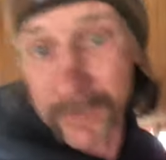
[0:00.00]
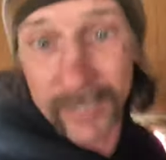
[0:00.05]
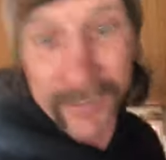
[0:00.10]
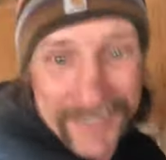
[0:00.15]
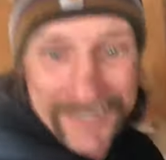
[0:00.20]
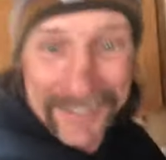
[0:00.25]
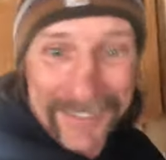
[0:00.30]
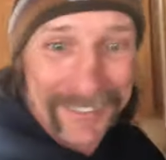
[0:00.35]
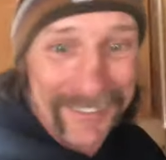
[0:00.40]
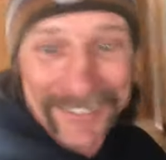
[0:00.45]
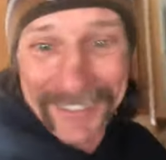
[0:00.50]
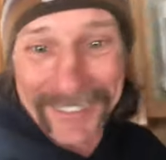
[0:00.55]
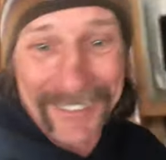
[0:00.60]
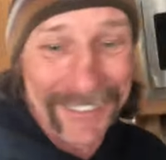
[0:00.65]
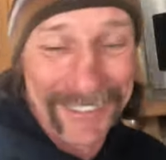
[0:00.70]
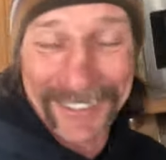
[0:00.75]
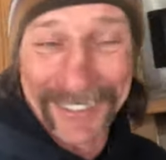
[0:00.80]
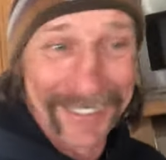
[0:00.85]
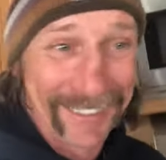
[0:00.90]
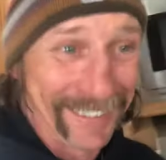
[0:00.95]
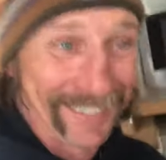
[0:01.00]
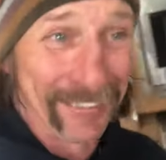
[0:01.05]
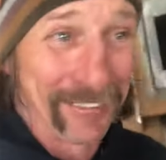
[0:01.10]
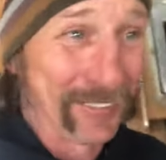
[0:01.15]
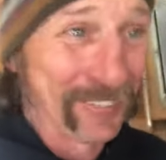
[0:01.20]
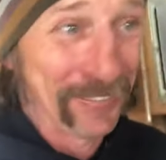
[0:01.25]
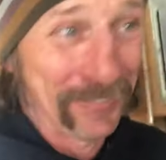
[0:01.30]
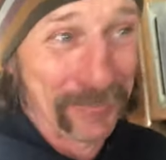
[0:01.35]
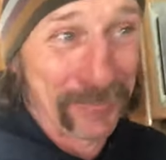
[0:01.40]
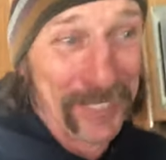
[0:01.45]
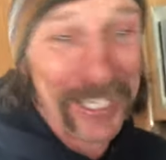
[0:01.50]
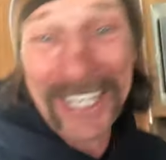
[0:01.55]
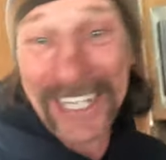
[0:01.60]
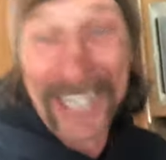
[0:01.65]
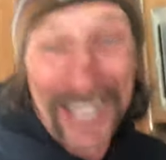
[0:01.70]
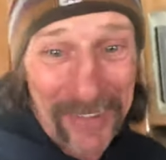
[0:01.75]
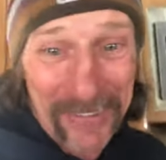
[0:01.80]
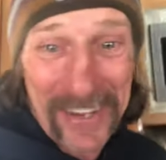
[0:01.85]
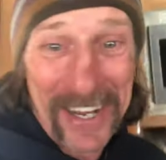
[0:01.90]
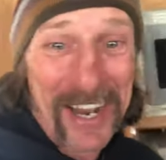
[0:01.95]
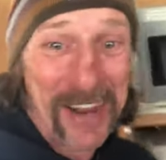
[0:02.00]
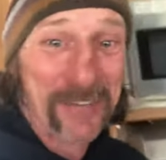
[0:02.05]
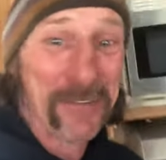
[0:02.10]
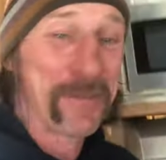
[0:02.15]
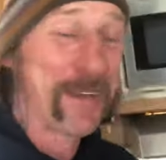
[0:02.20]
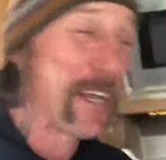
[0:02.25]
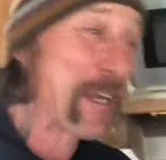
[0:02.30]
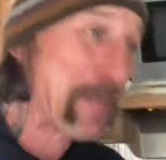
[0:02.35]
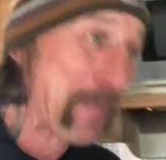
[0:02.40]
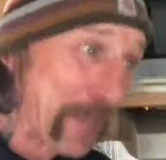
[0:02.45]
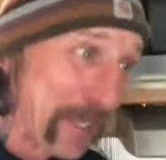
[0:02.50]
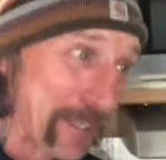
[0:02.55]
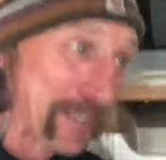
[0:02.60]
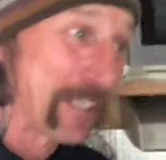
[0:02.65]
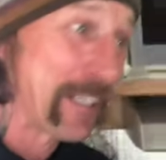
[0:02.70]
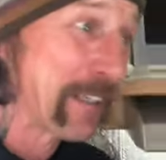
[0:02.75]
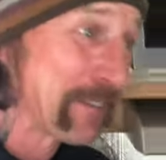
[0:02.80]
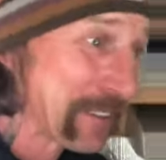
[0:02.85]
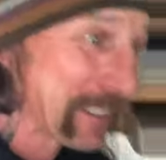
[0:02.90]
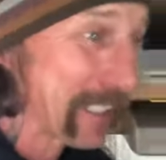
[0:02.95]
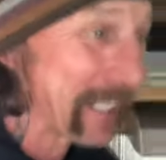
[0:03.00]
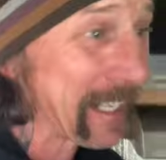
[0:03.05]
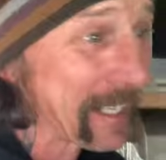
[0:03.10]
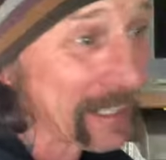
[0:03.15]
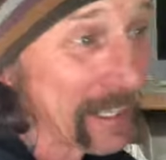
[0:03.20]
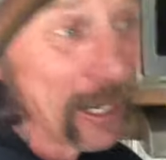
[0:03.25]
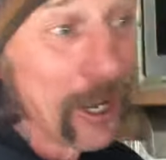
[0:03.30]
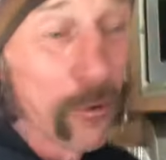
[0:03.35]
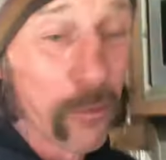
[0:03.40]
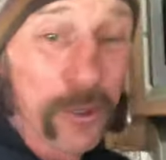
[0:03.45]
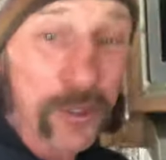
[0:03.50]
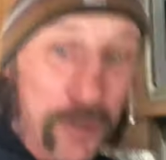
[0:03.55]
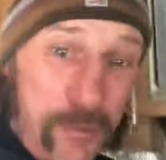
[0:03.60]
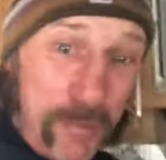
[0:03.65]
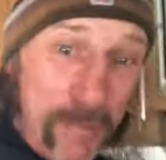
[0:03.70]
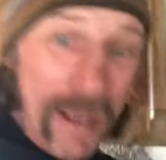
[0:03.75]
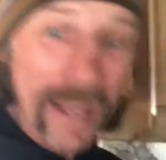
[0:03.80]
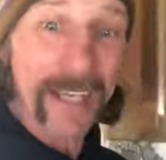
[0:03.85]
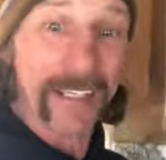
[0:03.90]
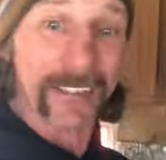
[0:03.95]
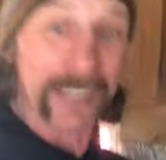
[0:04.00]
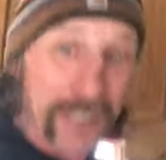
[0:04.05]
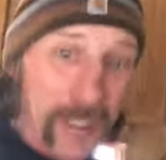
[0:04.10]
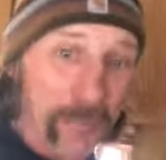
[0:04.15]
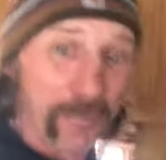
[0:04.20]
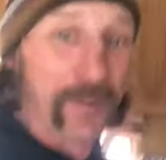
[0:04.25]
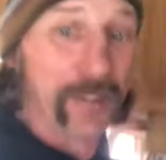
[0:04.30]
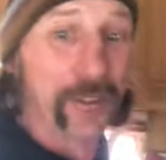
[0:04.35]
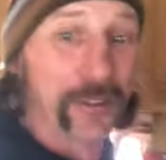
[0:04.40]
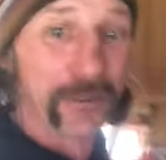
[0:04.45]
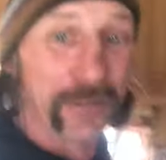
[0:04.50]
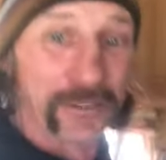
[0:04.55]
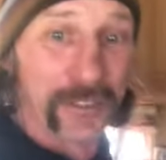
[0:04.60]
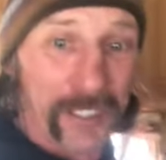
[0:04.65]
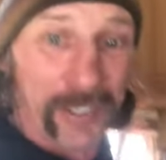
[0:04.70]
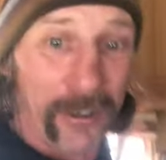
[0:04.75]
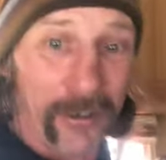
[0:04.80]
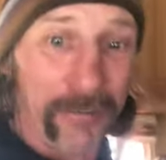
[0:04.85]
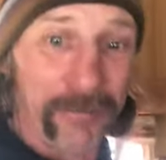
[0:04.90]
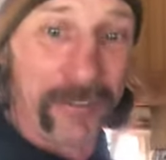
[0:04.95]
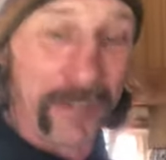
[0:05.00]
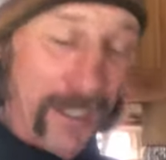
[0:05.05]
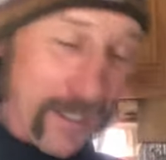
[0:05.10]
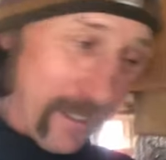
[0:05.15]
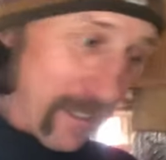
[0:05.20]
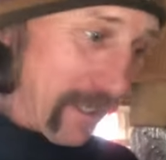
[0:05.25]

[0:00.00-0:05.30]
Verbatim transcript: but I mean, everybody up here loves it. And when you make something yourself,